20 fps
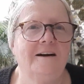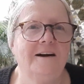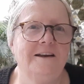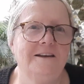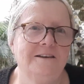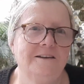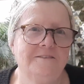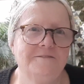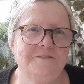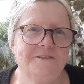I
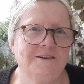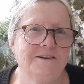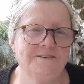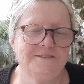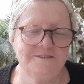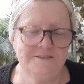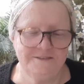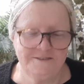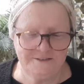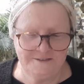love
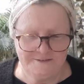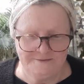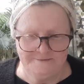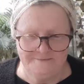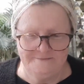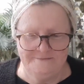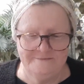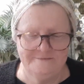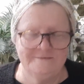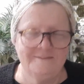ghastlies.
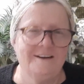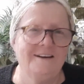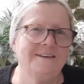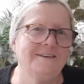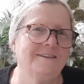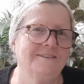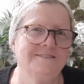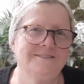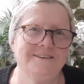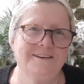I
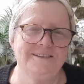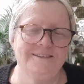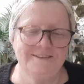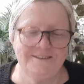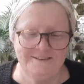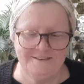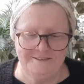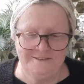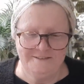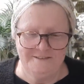can't say it
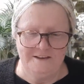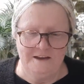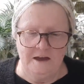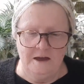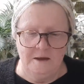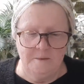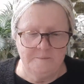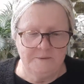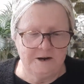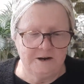enough,
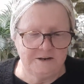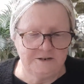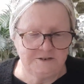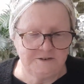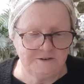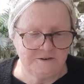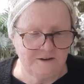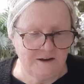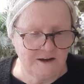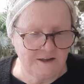but I
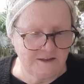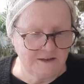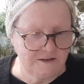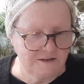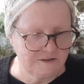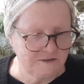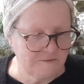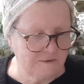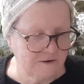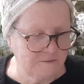do. I think
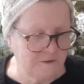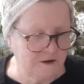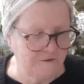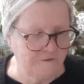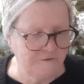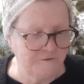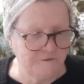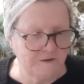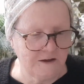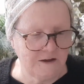it's one of my
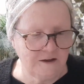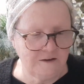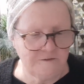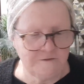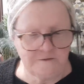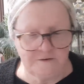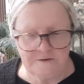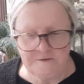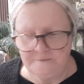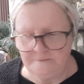
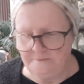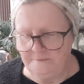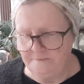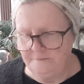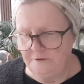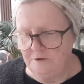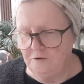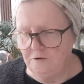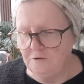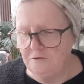favourite,
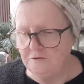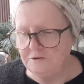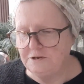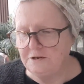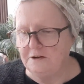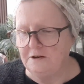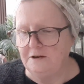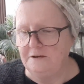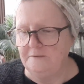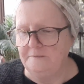
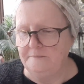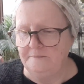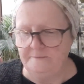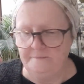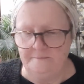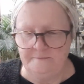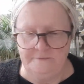all-time